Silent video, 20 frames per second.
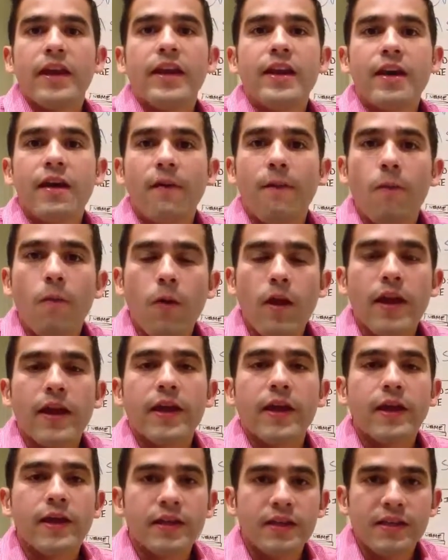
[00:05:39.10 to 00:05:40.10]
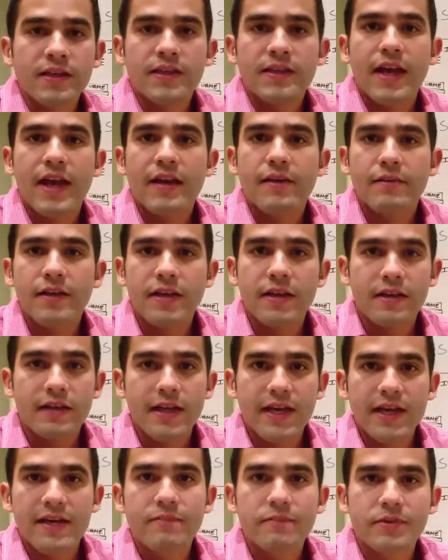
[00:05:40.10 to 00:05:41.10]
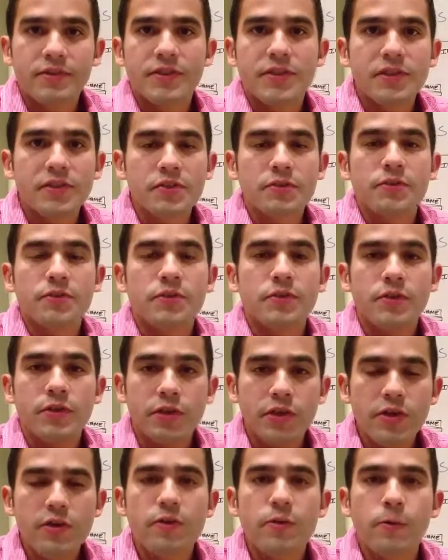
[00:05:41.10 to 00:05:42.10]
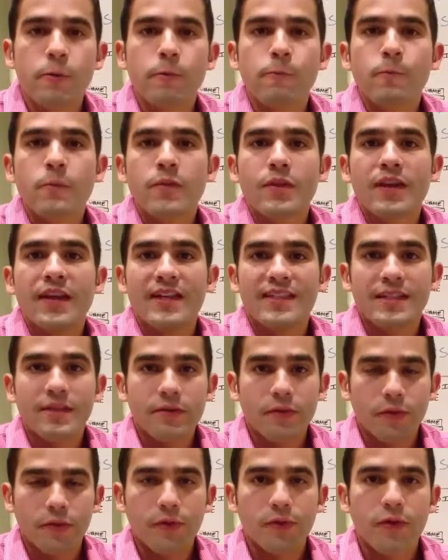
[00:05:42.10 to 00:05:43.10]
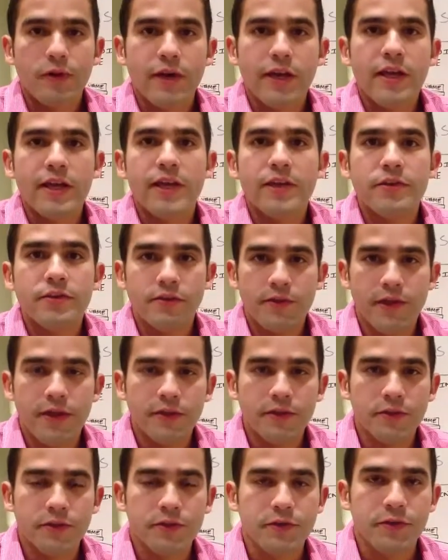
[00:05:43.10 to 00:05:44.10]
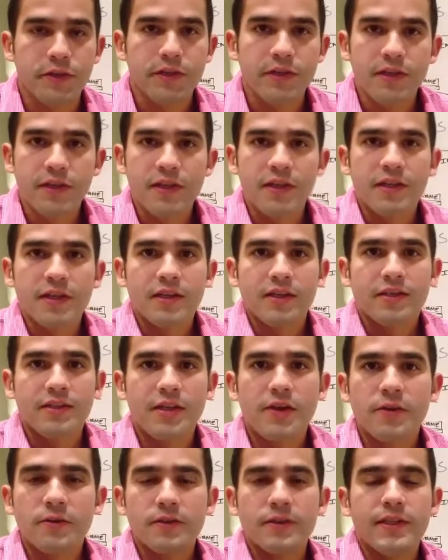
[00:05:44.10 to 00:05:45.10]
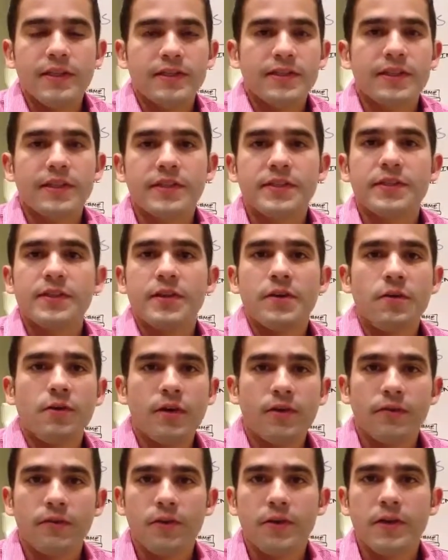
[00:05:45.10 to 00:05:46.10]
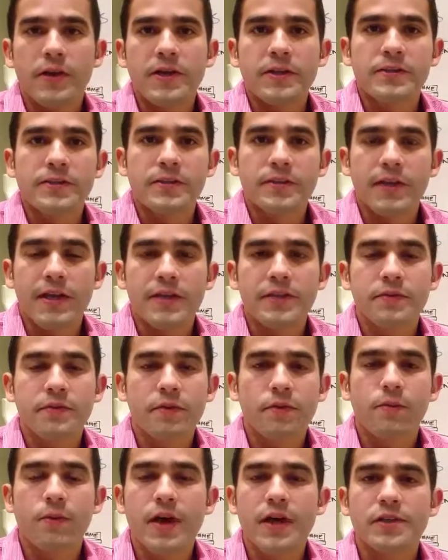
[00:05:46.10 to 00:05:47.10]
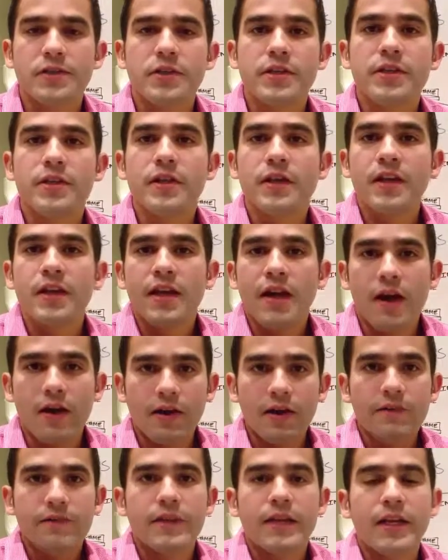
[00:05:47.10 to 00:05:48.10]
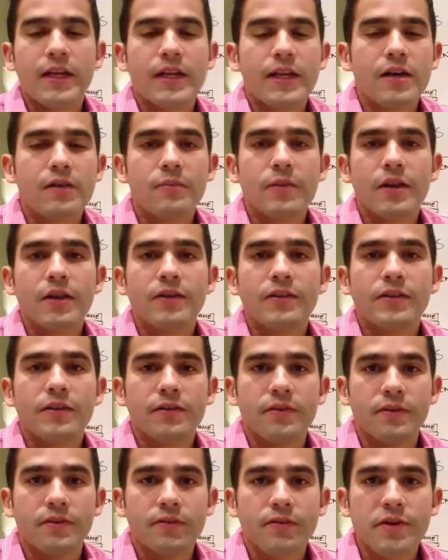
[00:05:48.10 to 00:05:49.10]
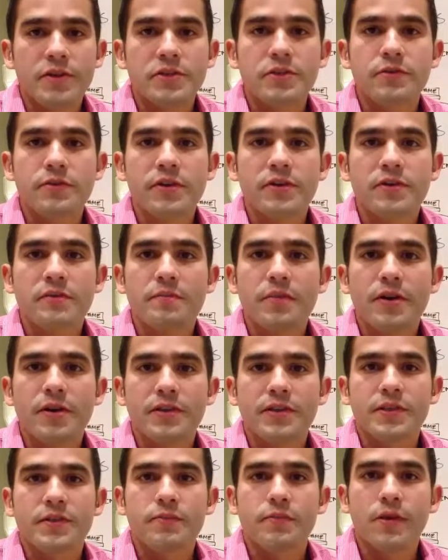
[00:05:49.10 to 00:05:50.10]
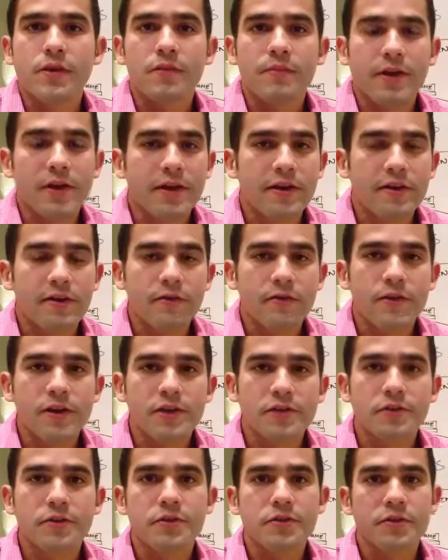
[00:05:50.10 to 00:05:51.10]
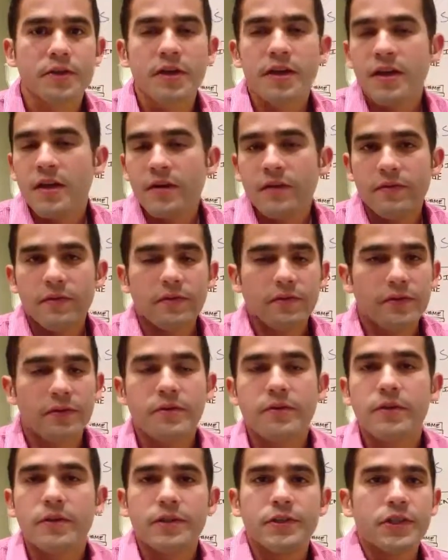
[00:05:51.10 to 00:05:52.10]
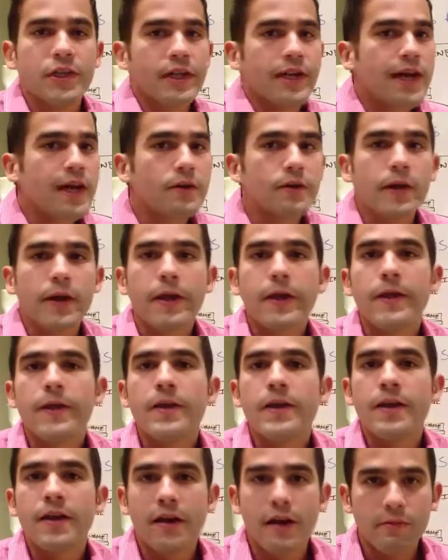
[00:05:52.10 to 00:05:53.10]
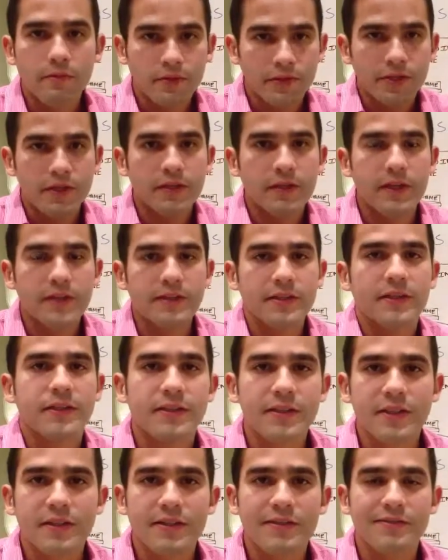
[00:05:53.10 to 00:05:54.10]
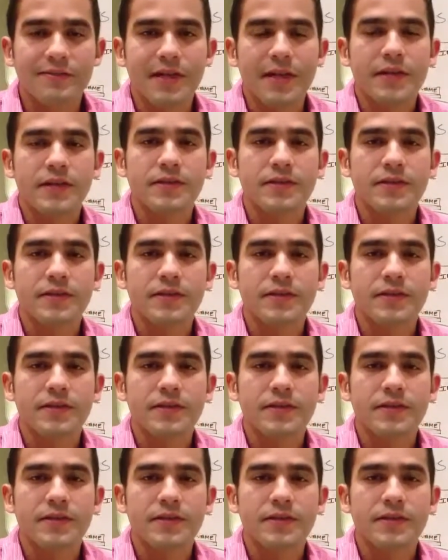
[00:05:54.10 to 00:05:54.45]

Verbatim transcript: in a way that, that it positions you as an authority in your industry. So this is Juan Flores. Thanks for watching. I'll leave the link down below in the registration box as well, My Internet Crash Course. Feel free to go and check it out, and I will see you in the inside. Stay awesome,